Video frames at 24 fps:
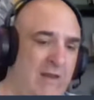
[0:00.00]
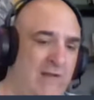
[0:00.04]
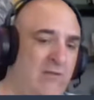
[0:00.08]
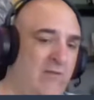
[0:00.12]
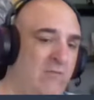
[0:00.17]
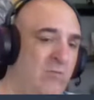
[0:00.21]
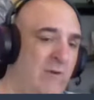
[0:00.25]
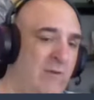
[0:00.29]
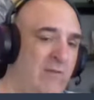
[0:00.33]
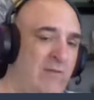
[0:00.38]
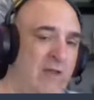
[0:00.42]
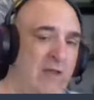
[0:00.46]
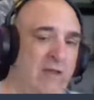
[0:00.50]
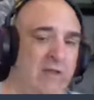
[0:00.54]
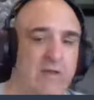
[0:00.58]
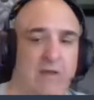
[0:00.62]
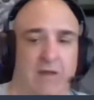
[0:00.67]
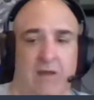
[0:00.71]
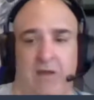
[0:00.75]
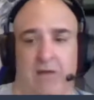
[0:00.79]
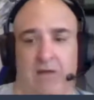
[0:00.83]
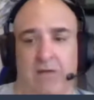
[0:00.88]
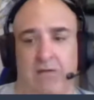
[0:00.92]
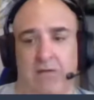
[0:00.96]
I just want like
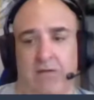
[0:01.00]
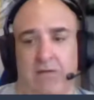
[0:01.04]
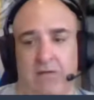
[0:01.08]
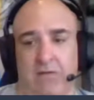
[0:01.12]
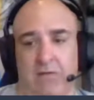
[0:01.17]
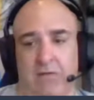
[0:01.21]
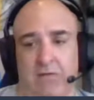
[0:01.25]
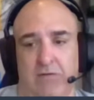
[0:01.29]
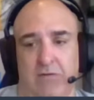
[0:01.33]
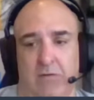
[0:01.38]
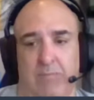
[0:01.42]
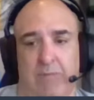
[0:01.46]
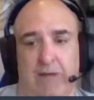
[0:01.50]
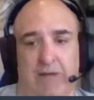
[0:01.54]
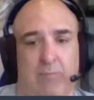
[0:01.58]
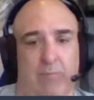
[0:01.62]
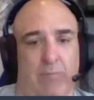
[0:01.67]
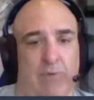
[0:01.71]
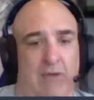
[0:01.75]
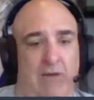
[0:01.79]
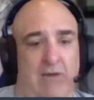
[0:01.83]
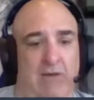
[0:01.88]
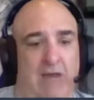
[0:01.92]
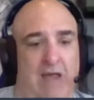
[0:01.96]
your best
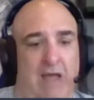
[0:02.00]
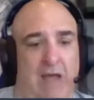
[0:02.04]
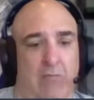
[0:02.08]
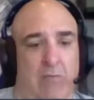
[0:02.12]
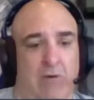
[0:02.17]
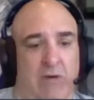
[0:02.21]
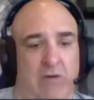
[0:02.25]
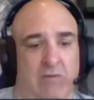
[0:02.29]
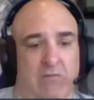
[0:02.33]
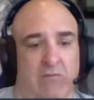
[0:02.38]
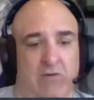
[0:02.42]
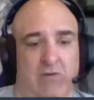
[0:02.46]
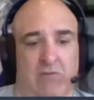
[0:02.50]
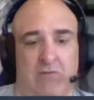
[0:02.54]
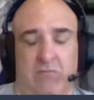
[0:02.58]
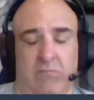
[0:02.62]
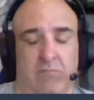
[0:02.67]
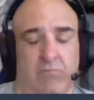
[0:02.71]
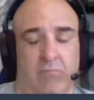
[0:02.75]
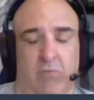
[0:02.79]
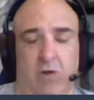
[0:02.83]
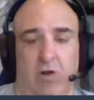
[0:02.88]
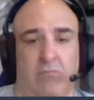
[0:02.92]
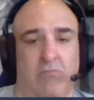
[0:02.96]
play today. I want to just
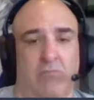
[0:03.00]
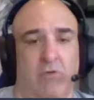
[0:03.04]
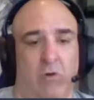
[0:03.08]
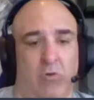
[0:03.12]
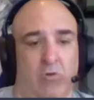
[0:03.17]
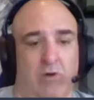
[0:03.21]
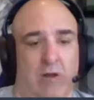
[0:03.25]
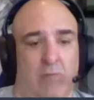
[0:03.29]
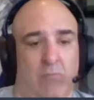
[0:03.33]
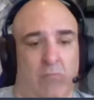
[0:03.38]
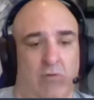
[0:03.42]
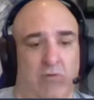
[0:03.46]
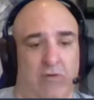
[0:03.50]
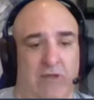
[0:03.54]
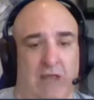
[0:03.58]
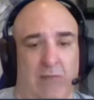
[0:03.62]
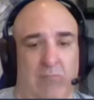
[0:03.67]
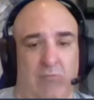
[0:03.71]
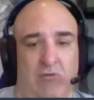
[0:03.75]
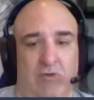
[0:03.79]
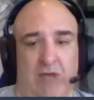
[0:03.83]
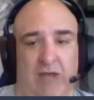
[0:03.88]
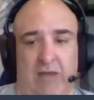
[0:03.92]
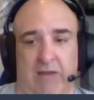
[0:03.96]
unload on 1
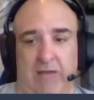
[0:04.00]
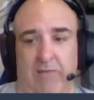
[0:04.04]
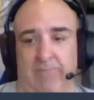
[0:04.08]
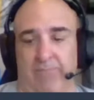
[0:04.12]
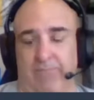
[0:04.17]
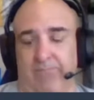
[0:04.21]
game a day.